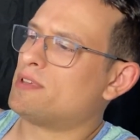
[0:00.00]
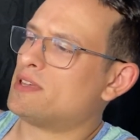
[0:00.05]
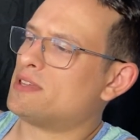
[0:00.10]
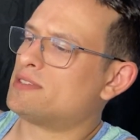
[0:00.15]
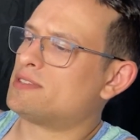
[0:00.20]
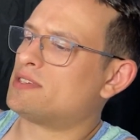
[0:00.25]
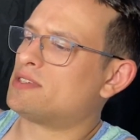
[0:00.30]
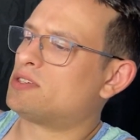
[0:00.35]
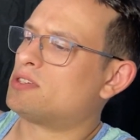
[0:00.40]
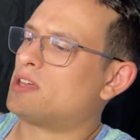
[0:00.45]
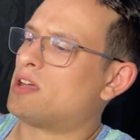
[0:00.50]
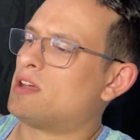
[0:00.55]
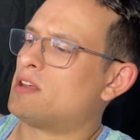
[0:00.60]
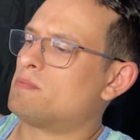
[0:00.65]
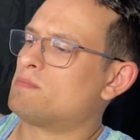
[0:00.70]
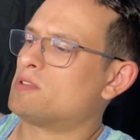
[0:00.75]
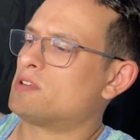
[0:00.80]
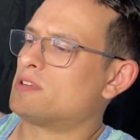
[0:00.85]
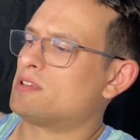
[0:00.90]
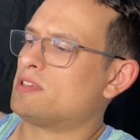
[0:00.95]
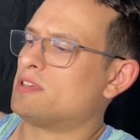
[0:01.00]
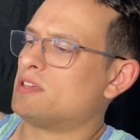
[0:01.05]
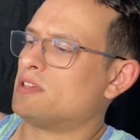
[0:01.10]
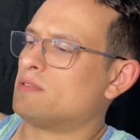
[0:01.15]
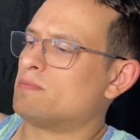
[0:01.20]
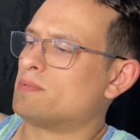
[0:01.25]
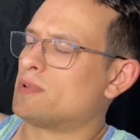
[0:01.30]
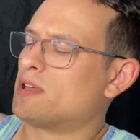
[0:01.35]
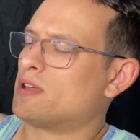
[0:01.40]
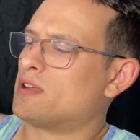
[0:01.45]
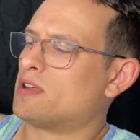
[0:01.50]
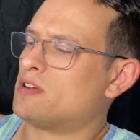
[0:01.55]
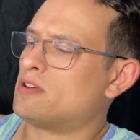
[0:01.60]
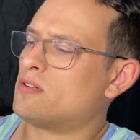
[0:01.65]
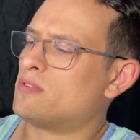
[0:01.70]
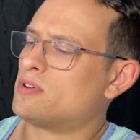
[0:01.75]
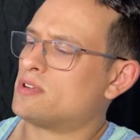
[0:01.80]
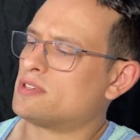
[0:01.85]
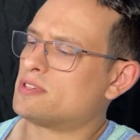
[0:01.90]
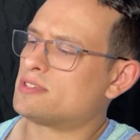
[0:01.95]
is the side I'm going to keep, and I
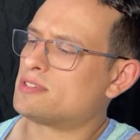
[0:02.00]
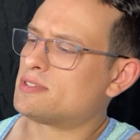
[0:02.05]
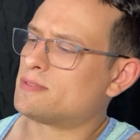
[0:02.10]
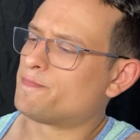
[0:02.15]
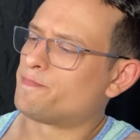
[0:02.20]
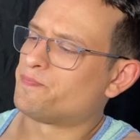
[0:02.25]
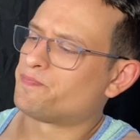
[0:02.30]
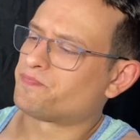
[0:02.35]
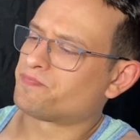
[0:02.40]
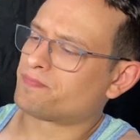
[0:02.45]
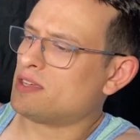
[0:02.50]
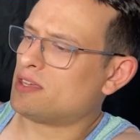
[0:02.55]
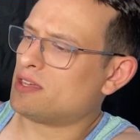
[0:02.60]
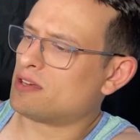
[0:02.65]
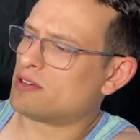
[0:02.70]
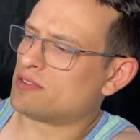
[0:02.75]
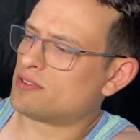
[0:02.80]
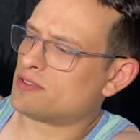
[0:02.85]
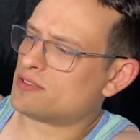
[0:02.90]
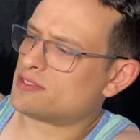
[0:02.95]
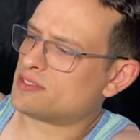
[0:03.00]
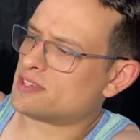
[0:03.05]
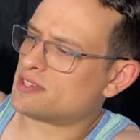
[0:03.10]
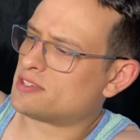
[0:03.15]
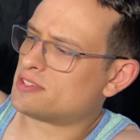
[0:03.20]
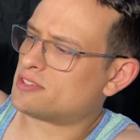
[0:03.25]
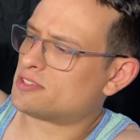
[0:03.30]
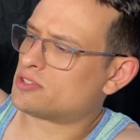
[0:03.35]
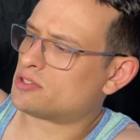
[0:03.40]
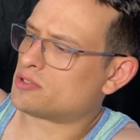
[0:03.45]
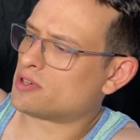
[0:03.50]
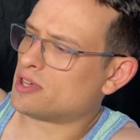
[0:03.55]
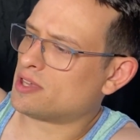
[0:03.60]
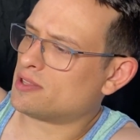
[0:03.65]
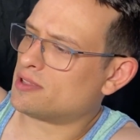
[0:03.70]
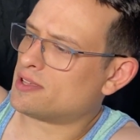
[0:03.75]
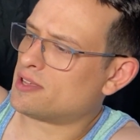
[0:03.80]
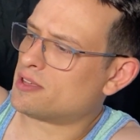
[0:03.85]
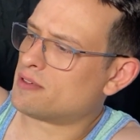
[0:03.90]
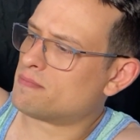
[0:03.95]
notice here there's this
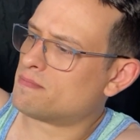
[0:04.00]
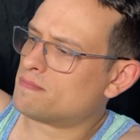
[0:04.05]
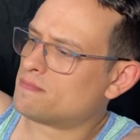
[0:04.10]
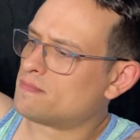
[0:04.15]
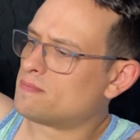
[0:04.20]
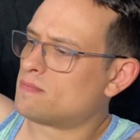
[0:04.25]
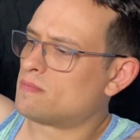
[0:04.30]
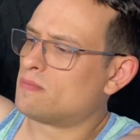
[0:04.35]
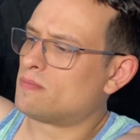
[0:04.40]
straight limb.